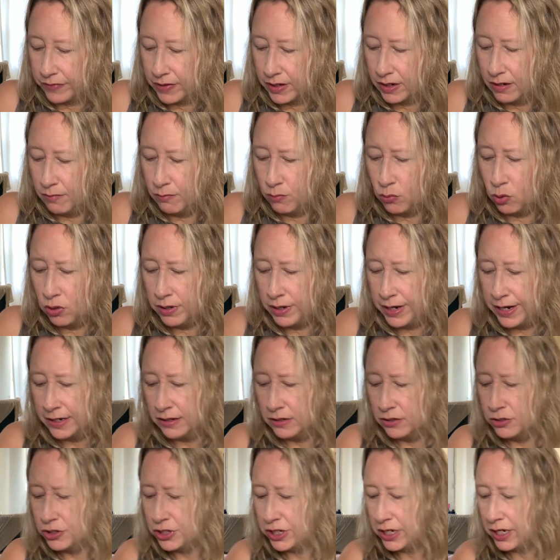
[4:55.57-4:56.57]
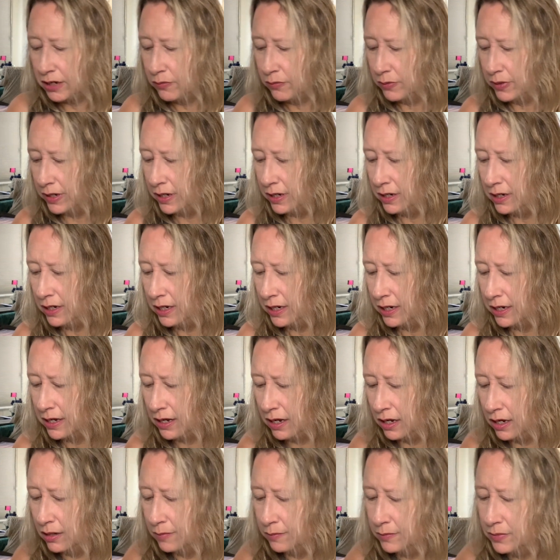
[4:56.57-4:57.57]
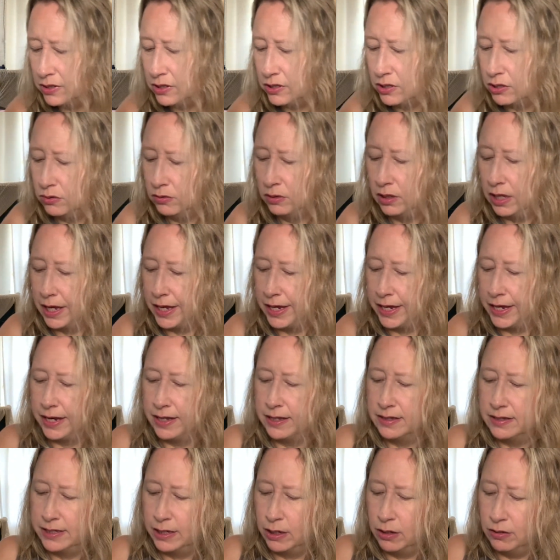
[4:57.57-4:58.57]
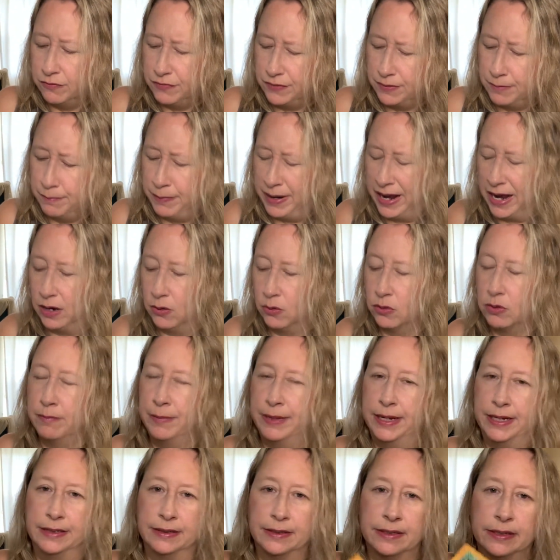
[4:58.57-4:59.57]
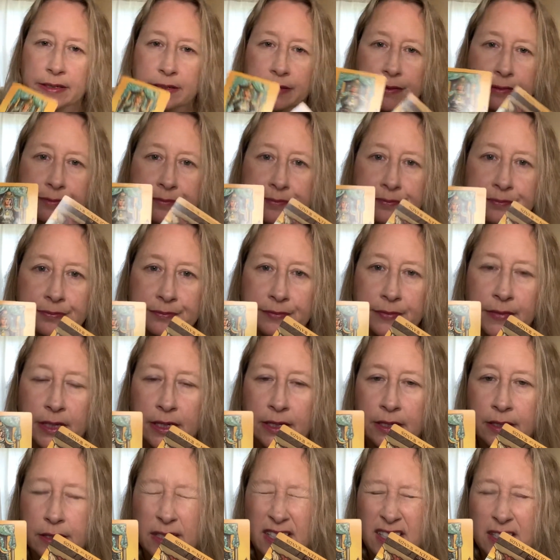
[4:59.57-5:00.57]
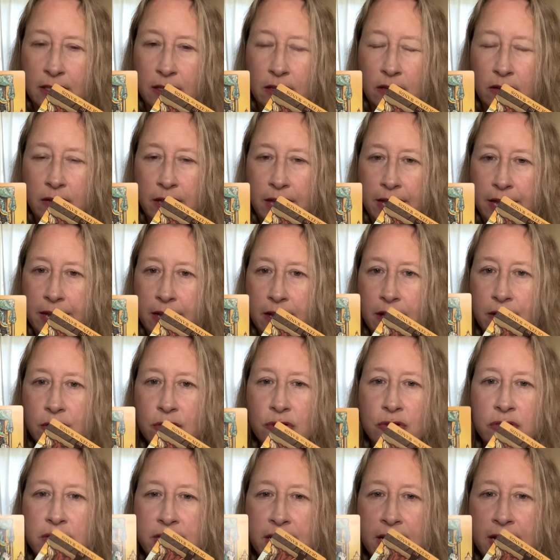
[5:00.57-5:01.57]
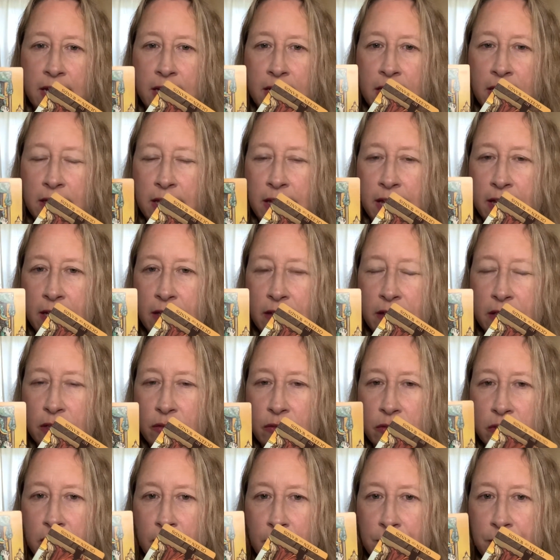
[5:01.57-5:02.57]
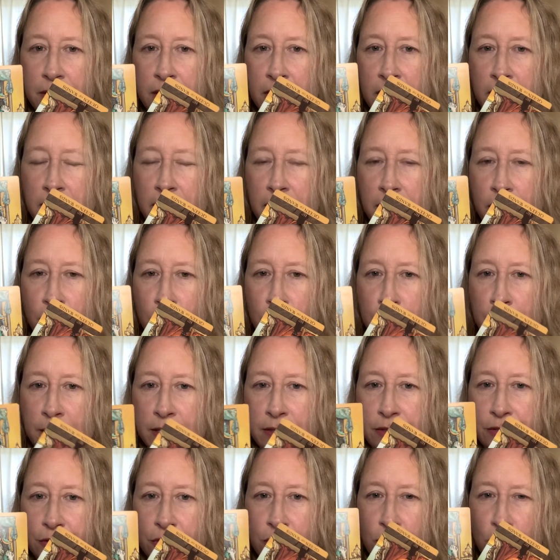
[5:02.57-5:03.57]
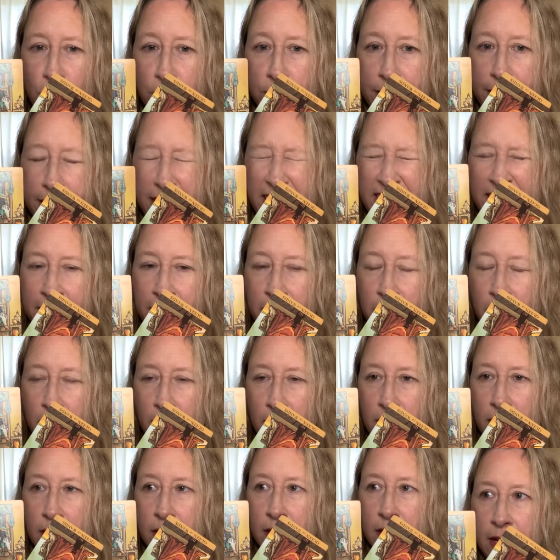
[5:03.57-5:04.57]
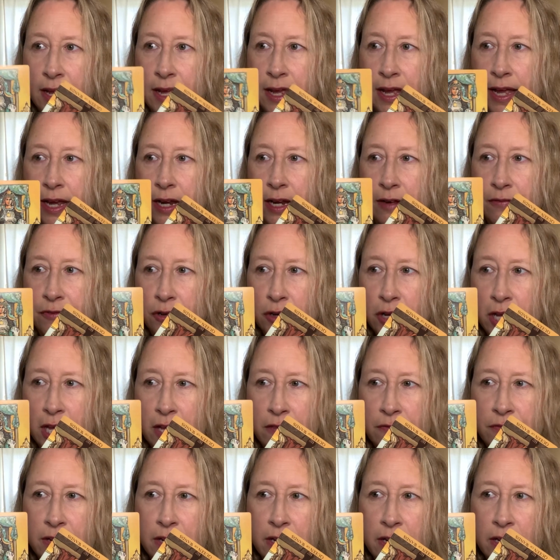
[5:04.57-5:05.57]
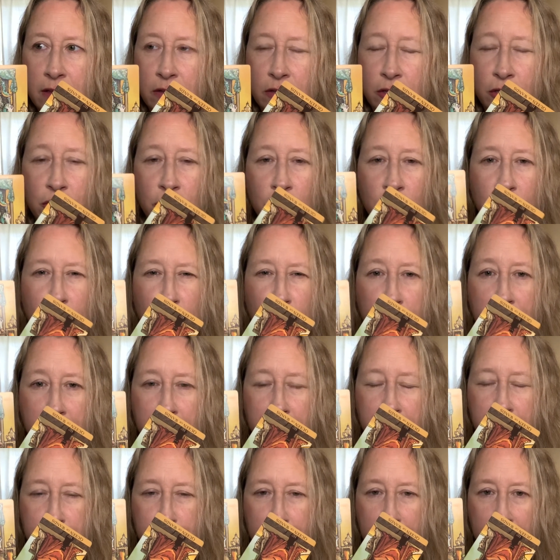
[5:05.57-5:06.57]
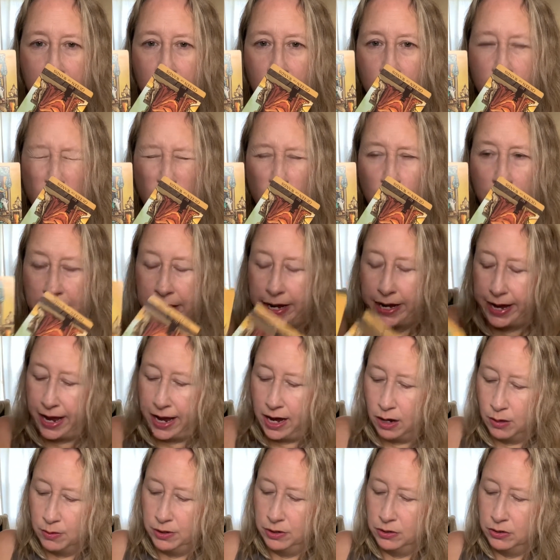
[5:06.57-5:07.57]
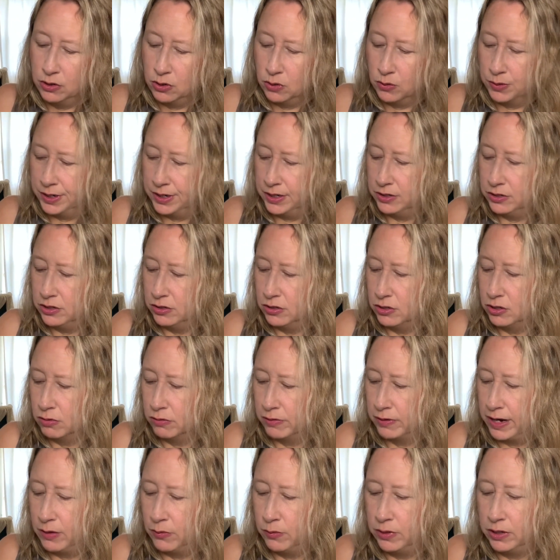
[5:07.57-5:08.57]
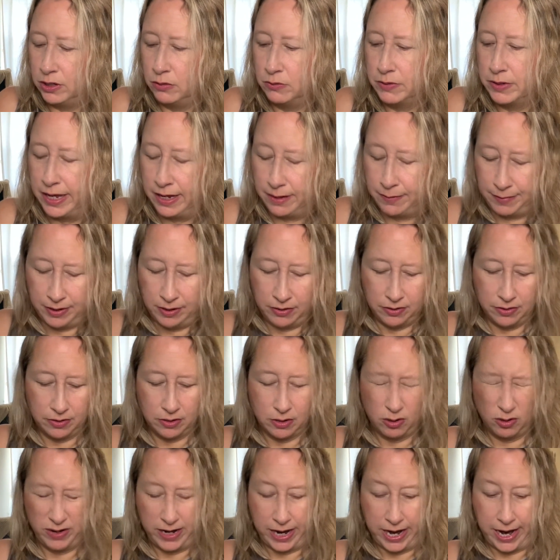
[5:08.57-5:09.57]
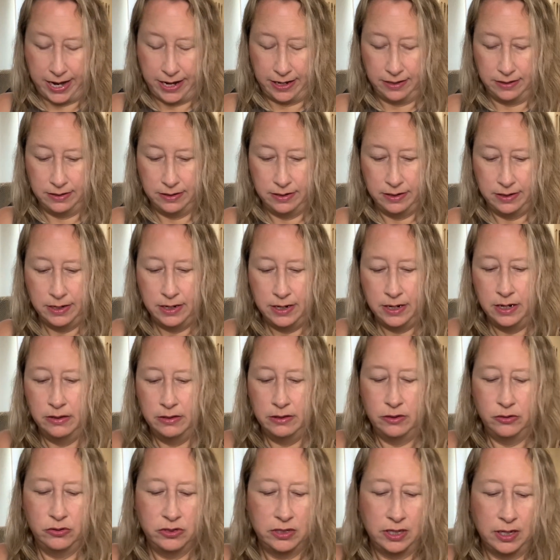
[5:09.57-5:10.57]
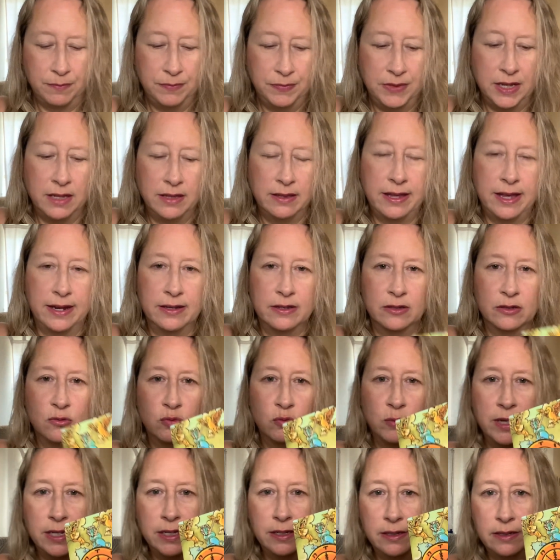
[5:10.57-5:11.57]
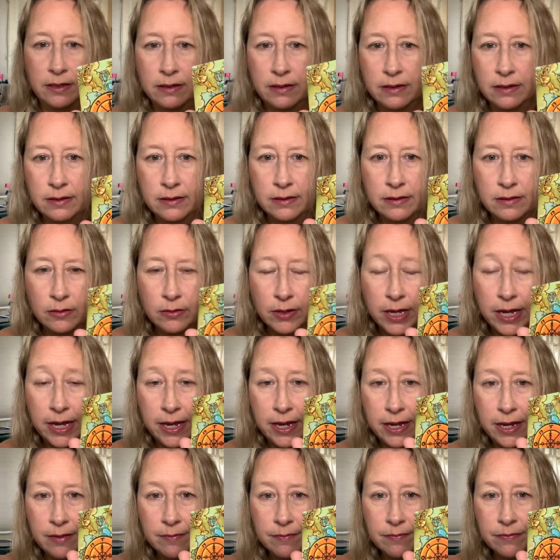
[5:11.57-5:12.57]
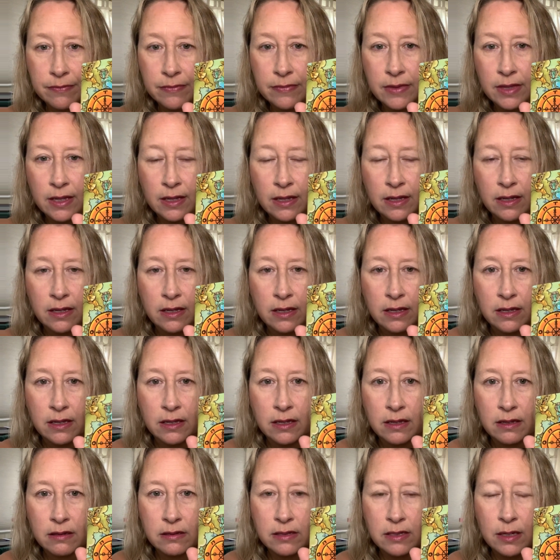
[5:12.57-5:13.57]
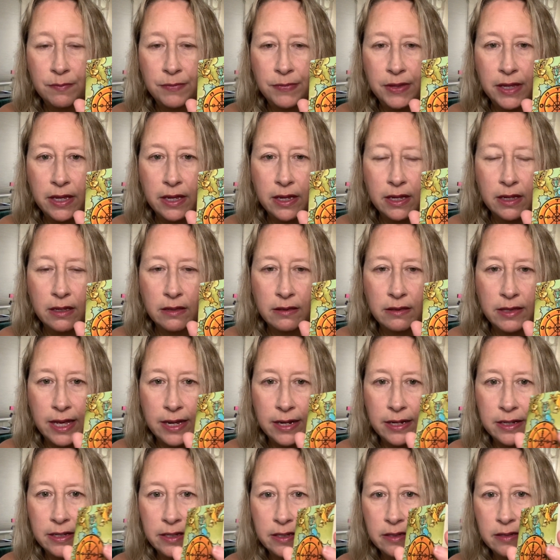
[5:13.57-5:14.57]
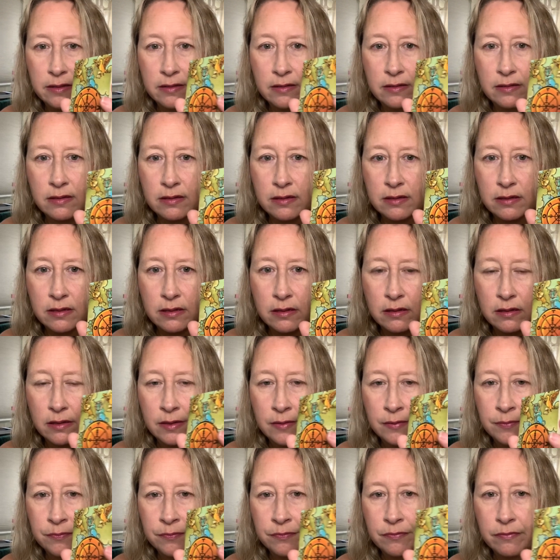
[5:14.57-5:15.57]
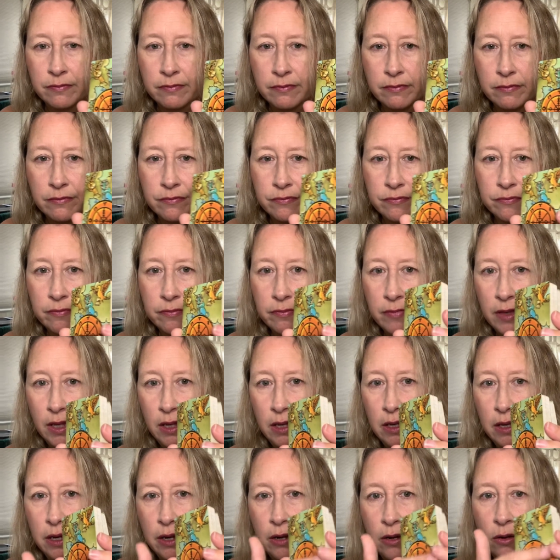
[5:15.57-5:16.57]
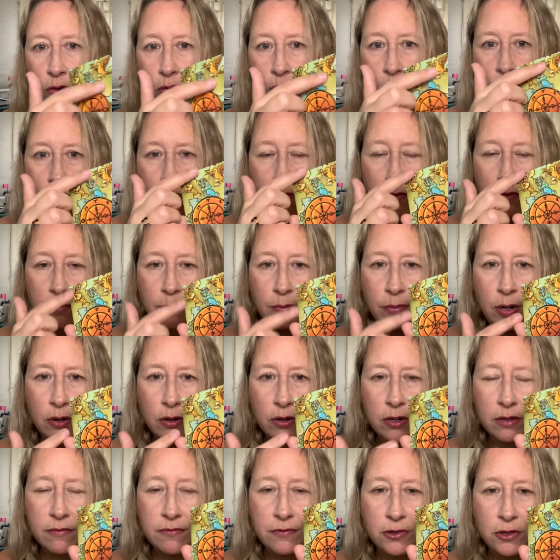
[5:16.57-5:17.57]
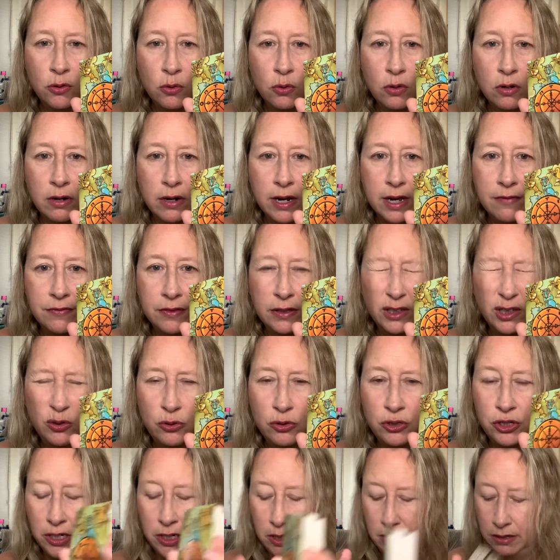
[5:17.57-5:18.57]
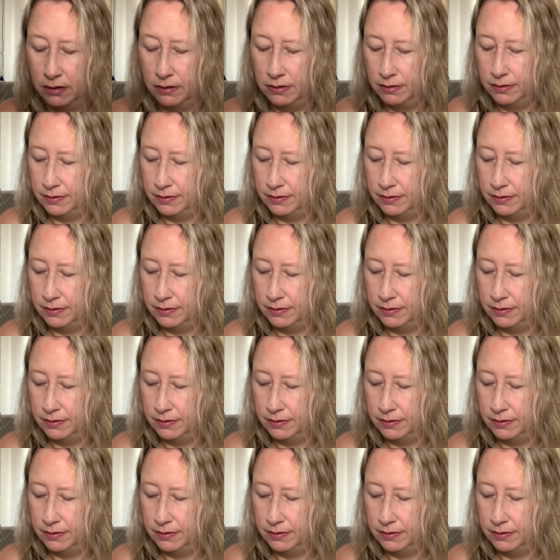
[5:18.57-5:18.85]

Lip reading: More energy when it comes to like self-empowerment. Okay, understanding that there's something that you're meant to create here. And if you're giving your creative power away, how are you going to create what you came here to create? There's something that is written, okay? Something that is, you know, part of your evolution.